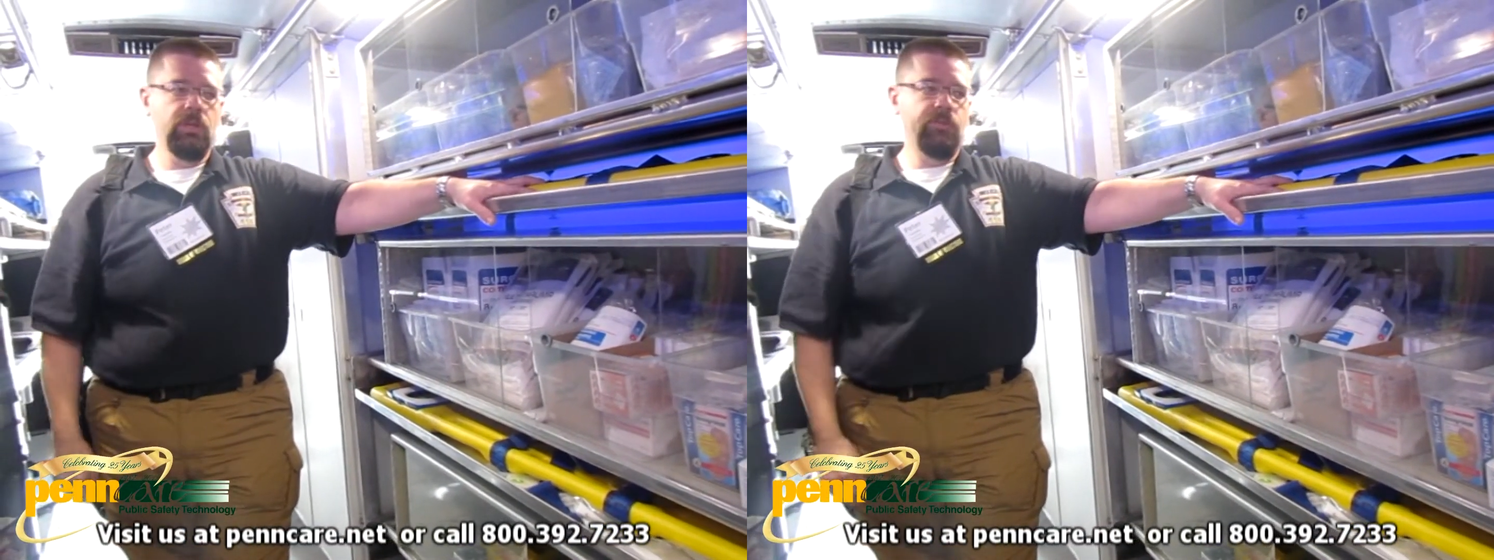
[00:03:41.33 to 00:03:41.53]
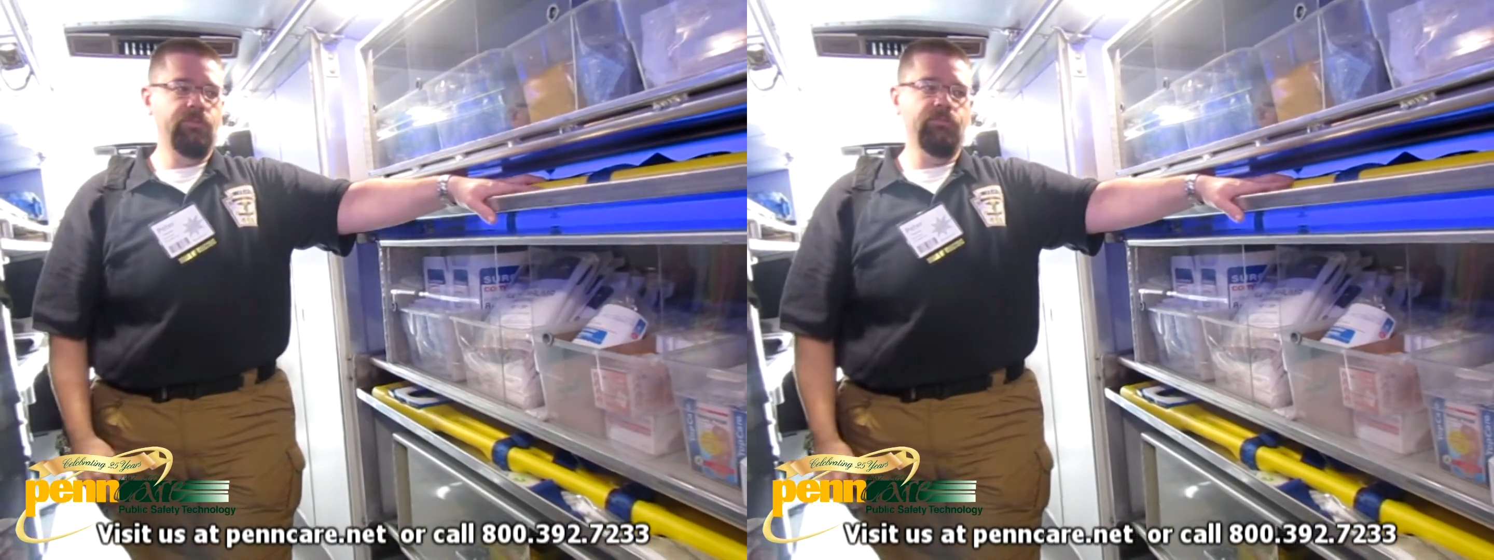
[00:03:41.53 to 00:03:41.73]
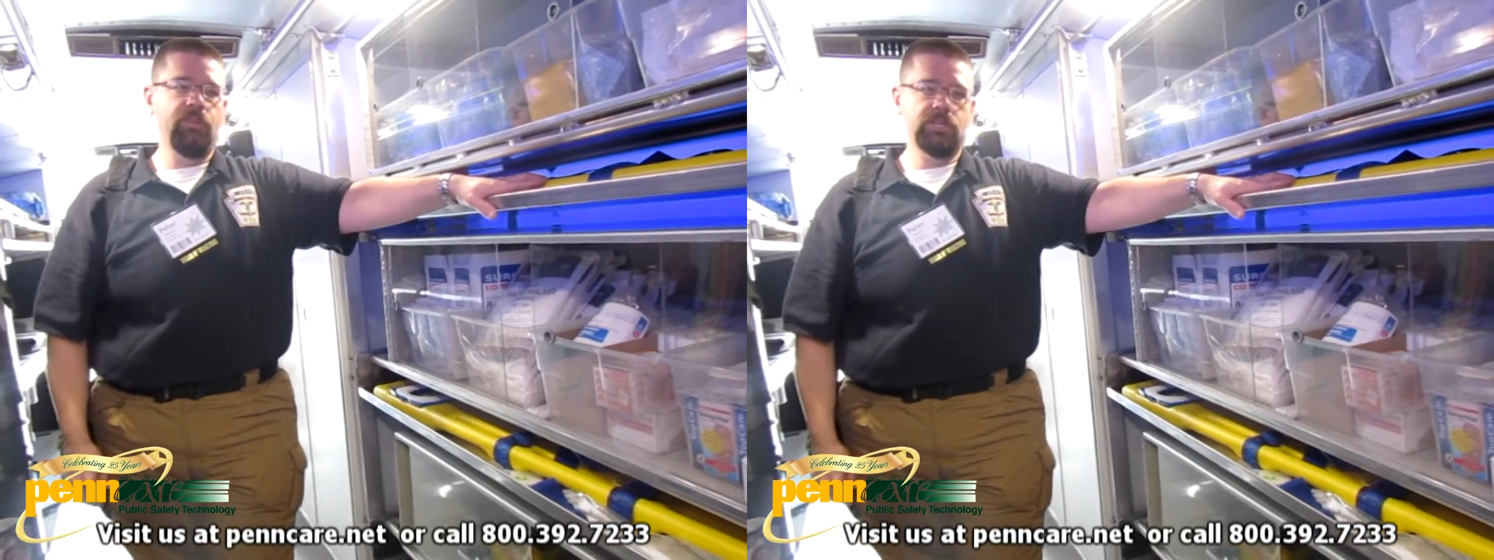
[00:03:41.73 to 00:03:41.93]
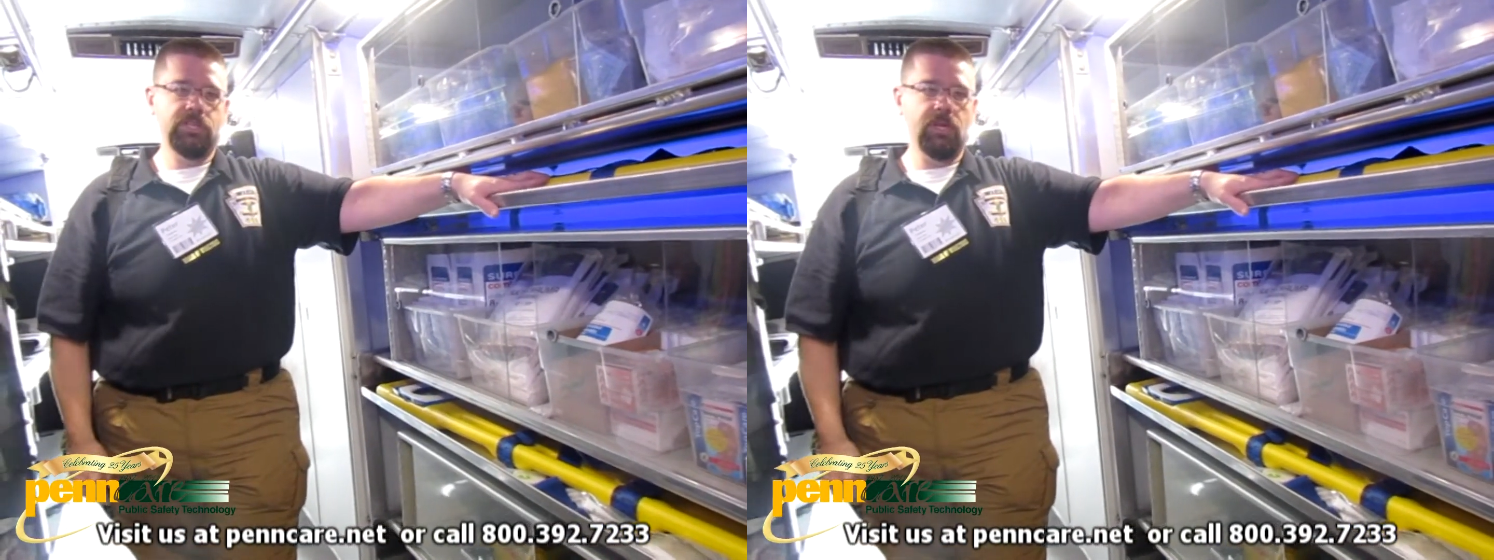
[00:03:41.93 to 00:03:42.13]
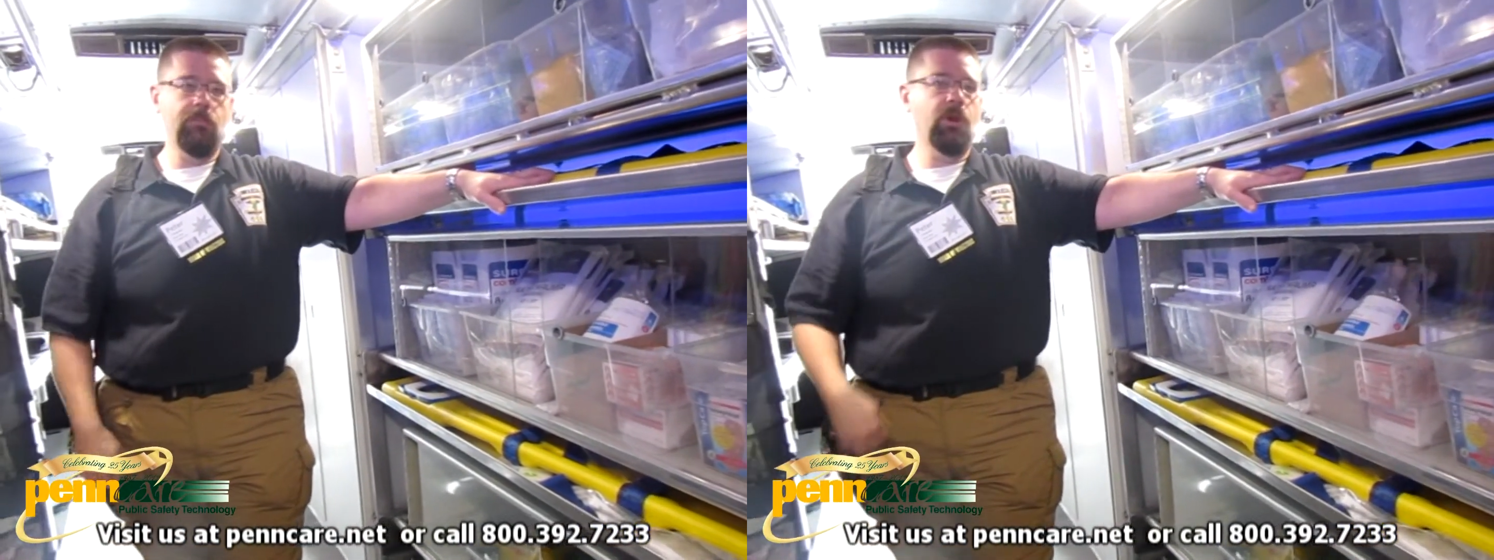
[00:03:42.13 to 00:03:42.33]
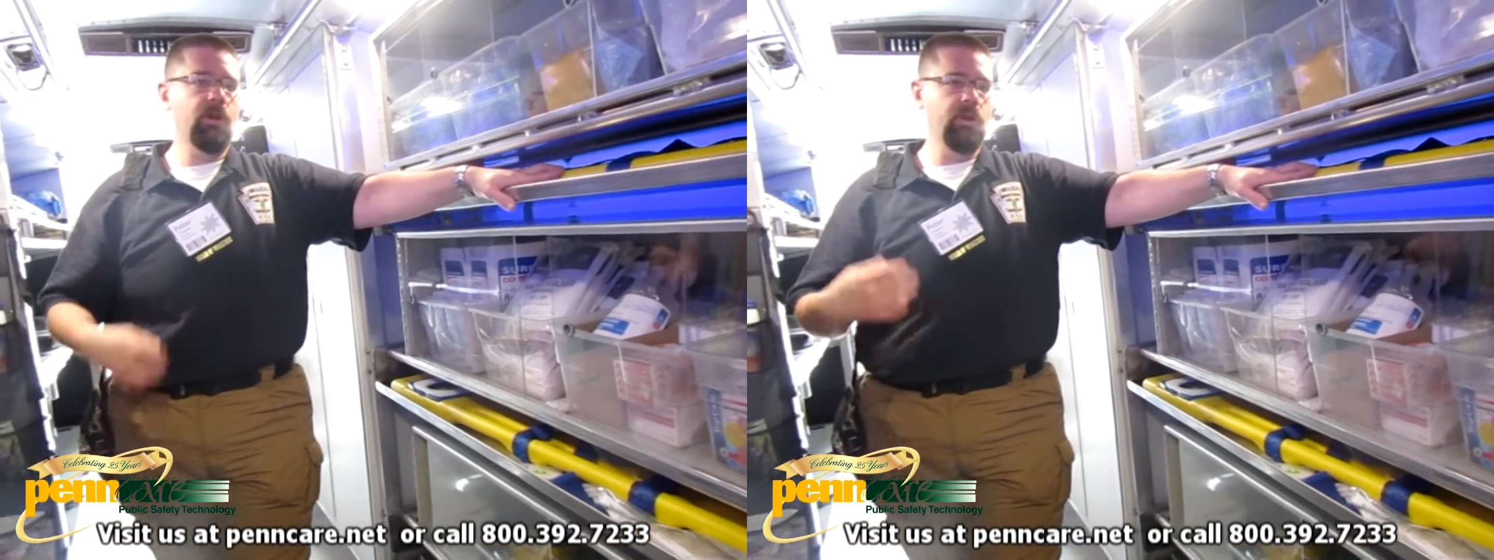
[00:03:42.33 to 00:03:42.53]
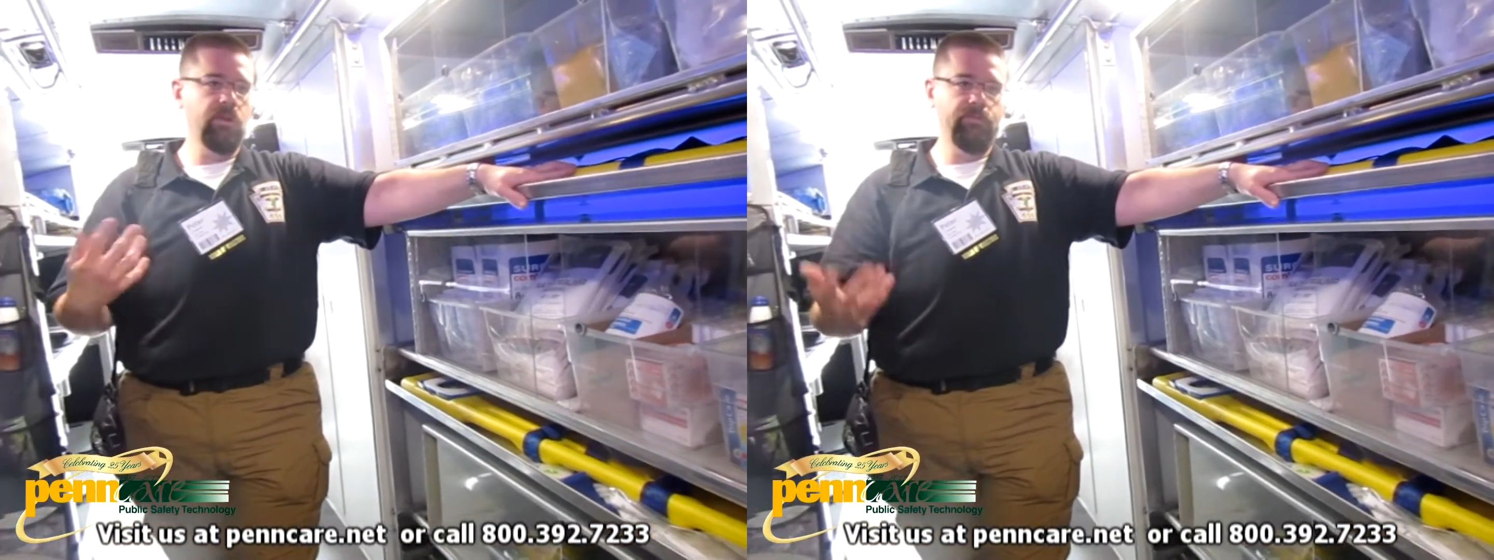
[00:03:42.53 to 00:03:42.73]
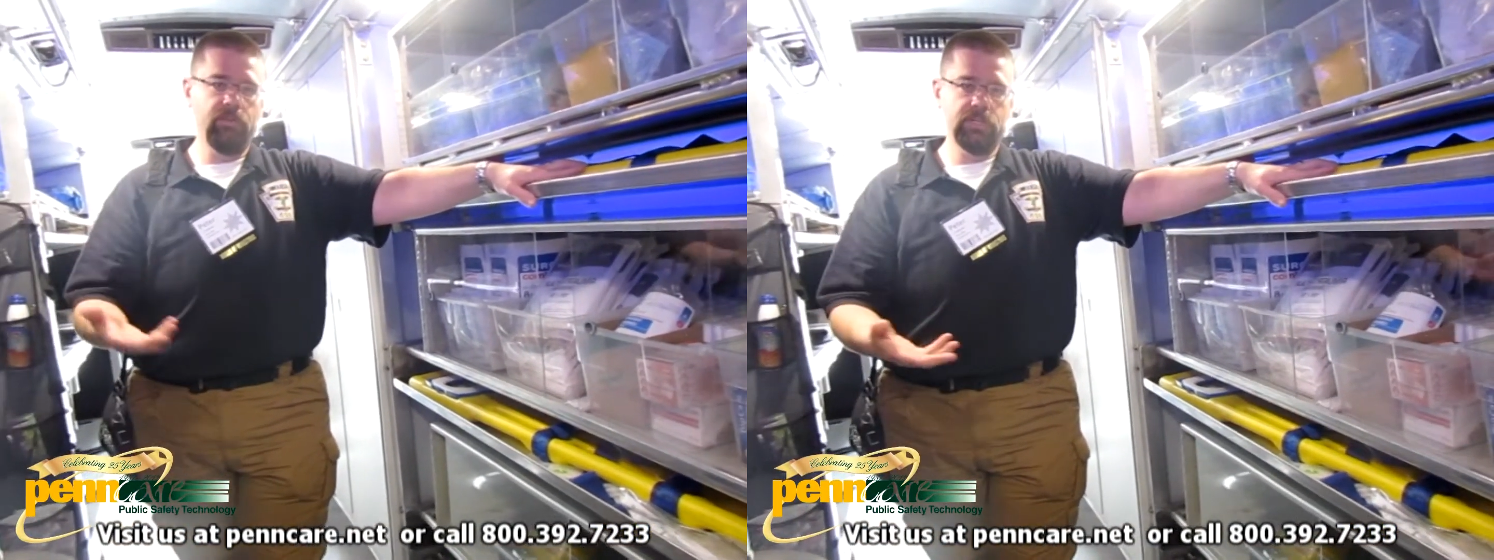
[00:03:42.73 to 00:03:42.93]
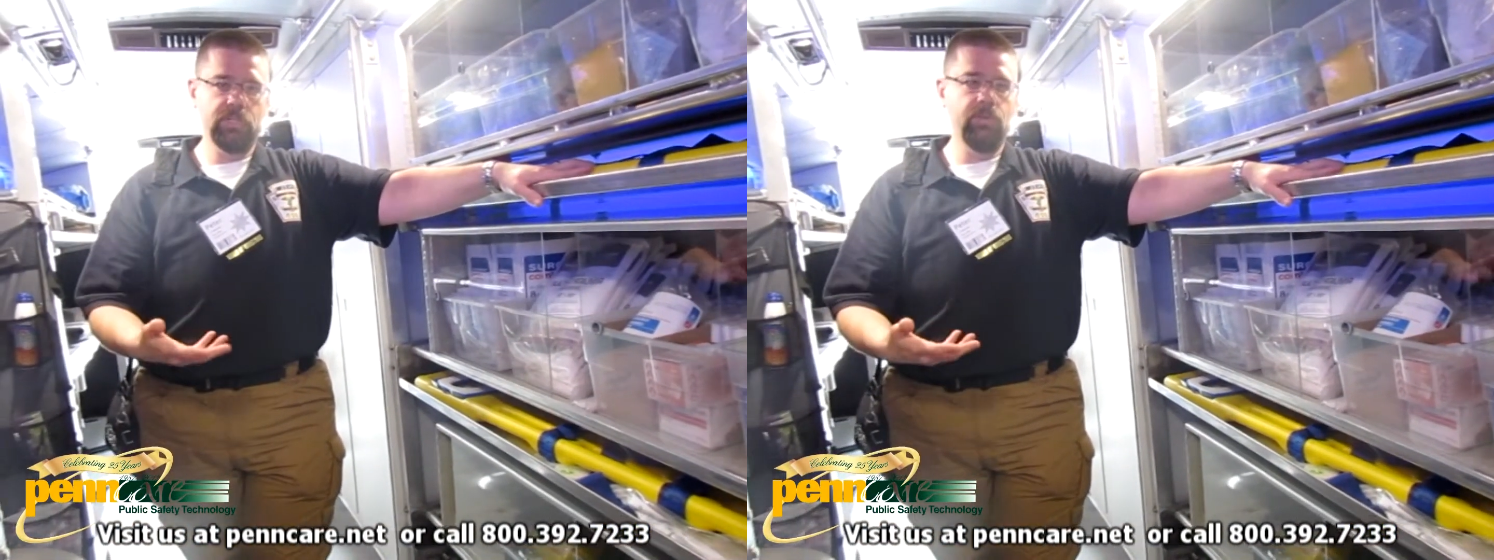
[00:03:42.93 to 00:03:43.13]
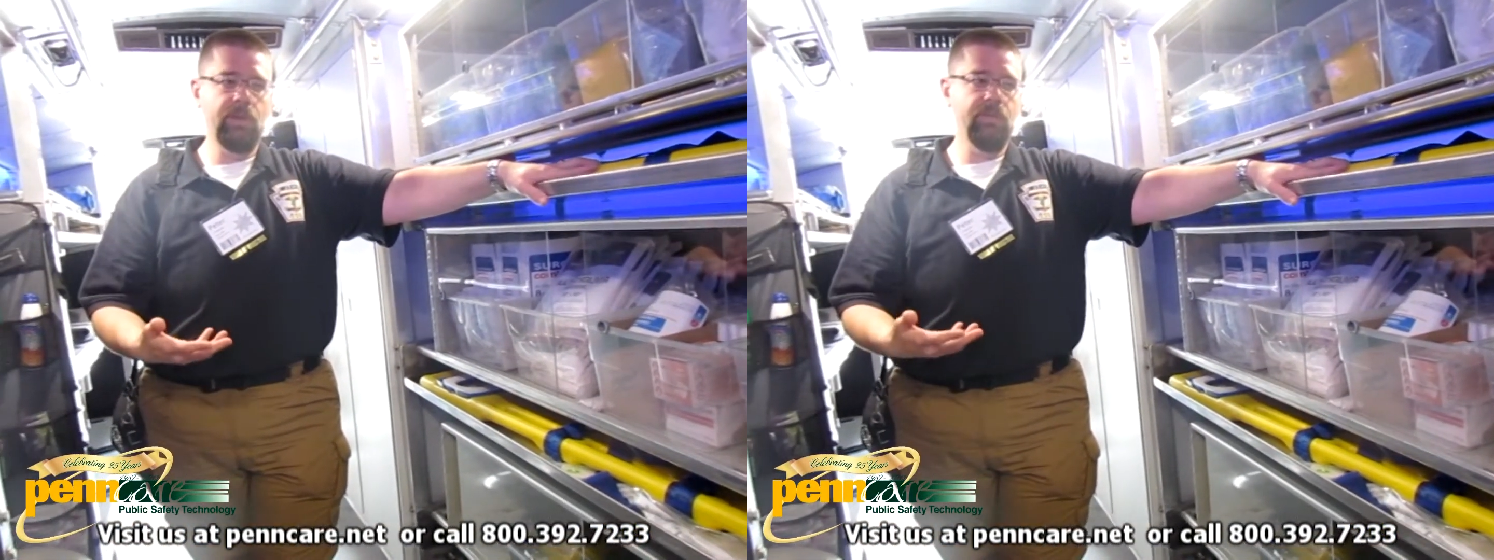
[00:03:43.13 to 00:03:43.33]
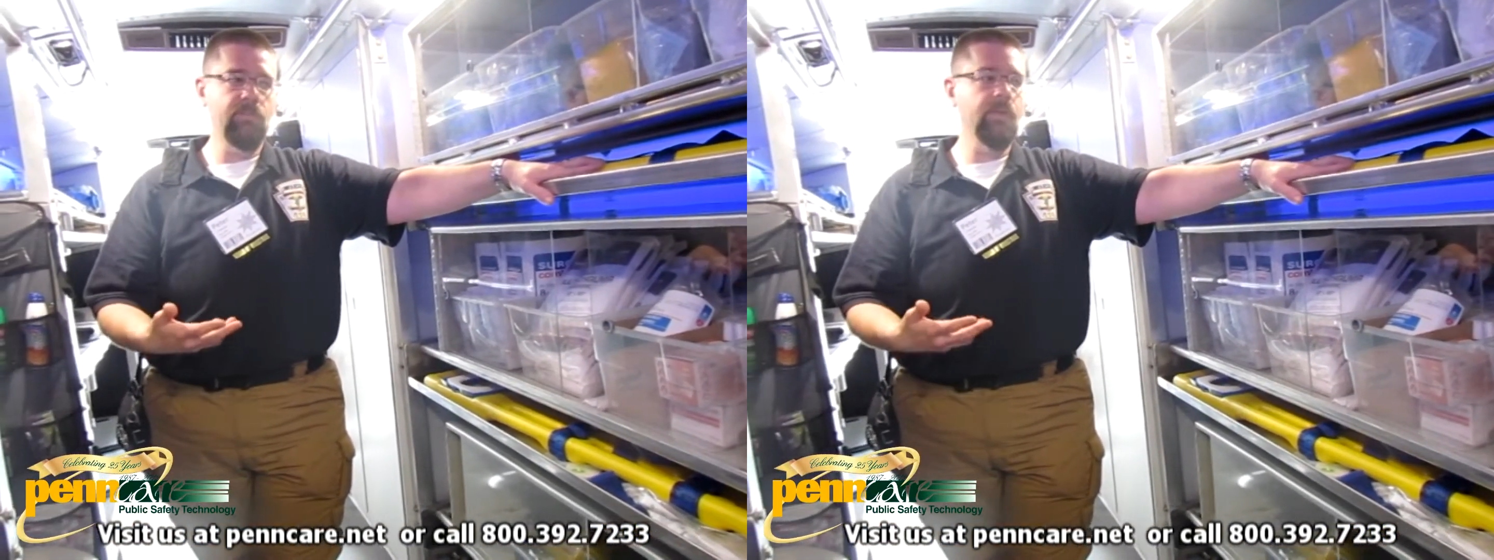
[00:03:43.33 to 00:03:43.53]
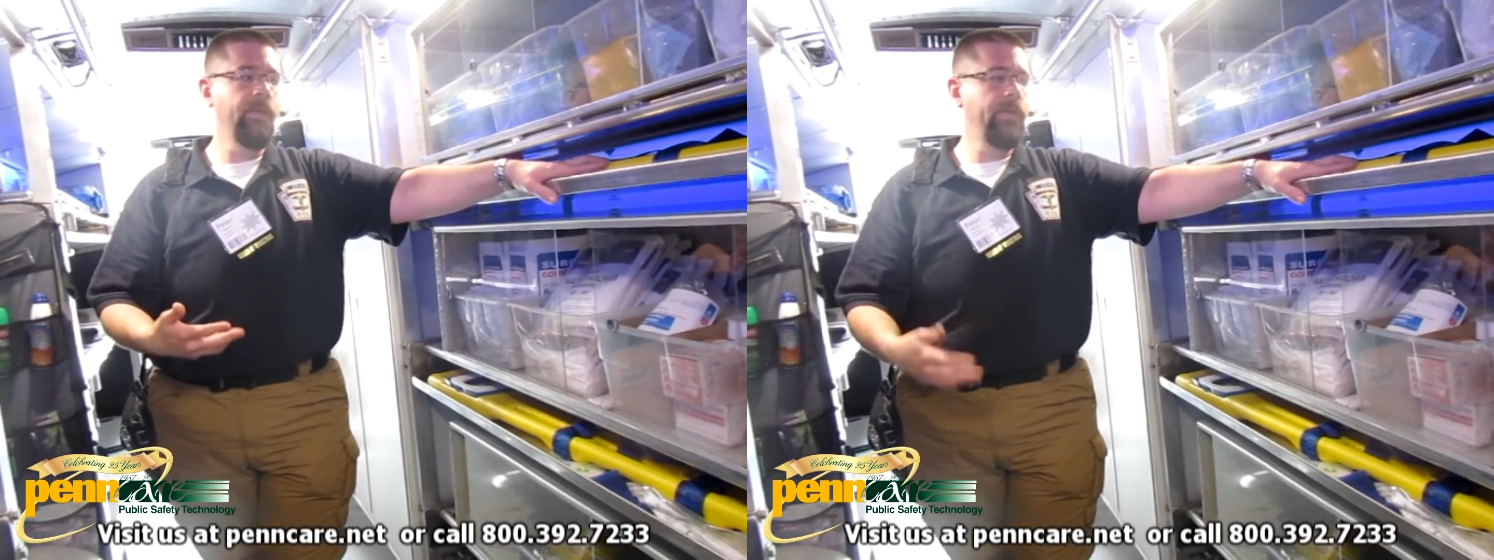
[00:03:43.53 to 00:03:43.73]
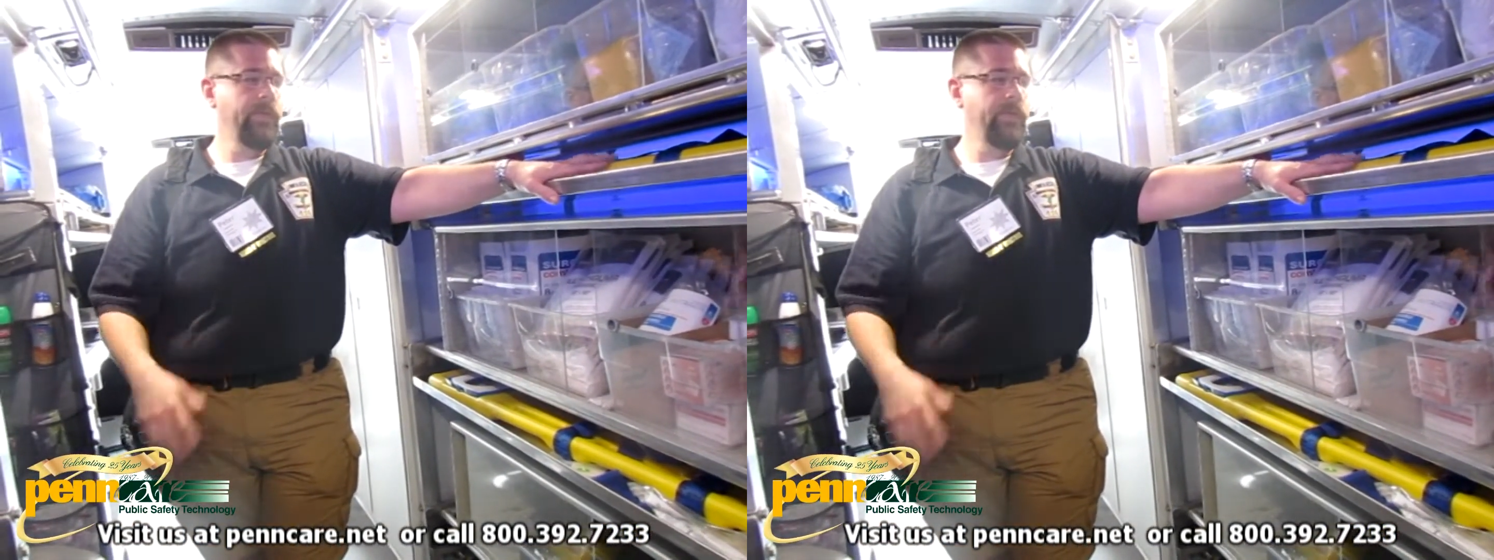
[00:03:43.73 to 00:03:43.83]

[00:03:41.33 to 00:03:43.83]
if you're flushing a burn or flushing whatever.